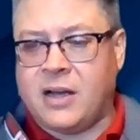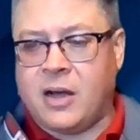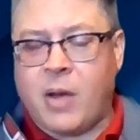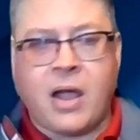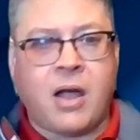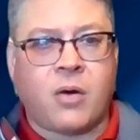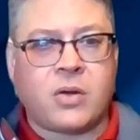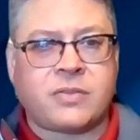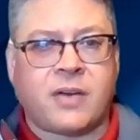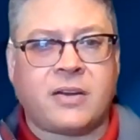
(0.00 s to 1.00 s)
Um, I
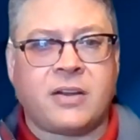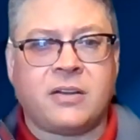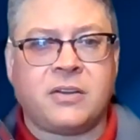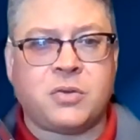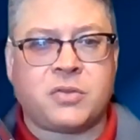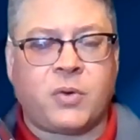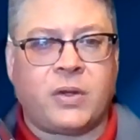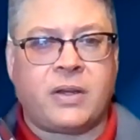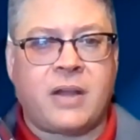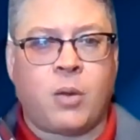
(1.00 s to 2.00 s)
always find it
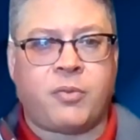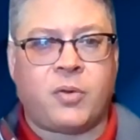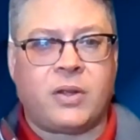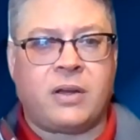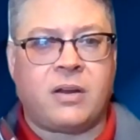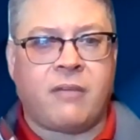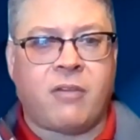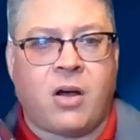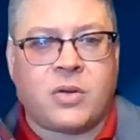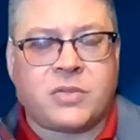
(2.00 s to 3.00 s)
useful and helpful and, and
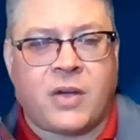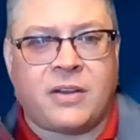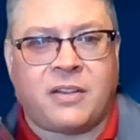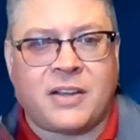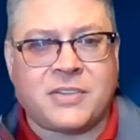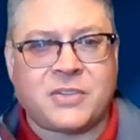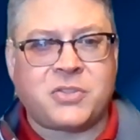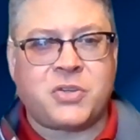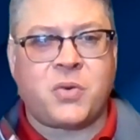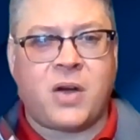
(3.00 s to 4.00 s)
always find things to
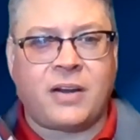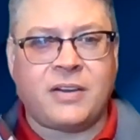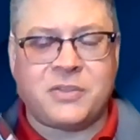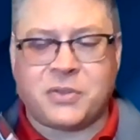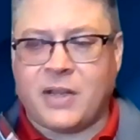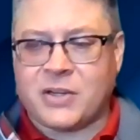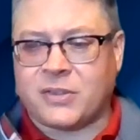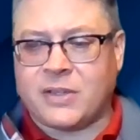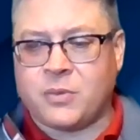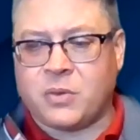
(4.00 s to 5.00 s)
chew on
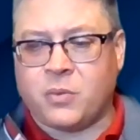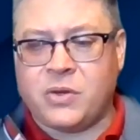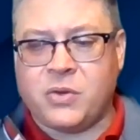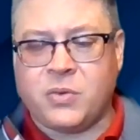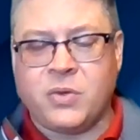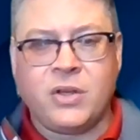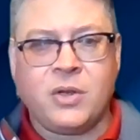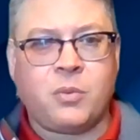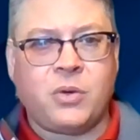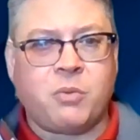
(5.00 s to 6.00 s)
intellectually when you
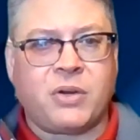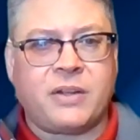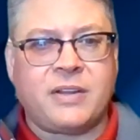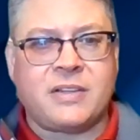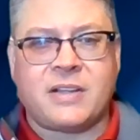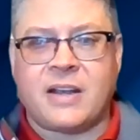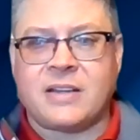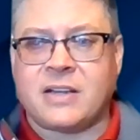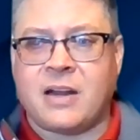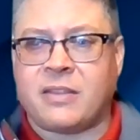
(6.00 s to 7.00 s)
when you bring these
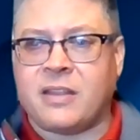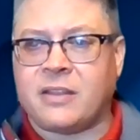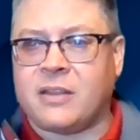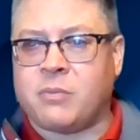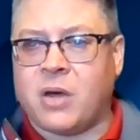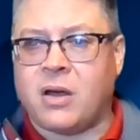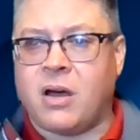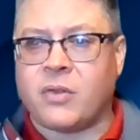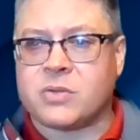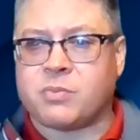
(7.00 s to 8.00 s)
things. And I think that uh,
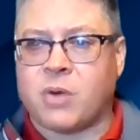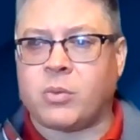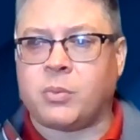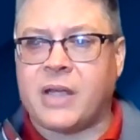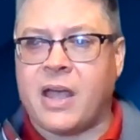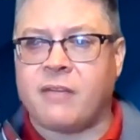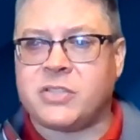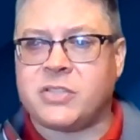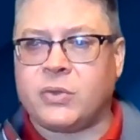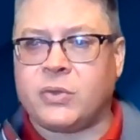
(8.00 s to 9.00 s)
others probably have
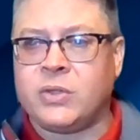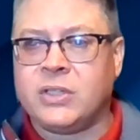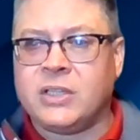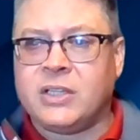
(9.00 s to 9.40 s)
too.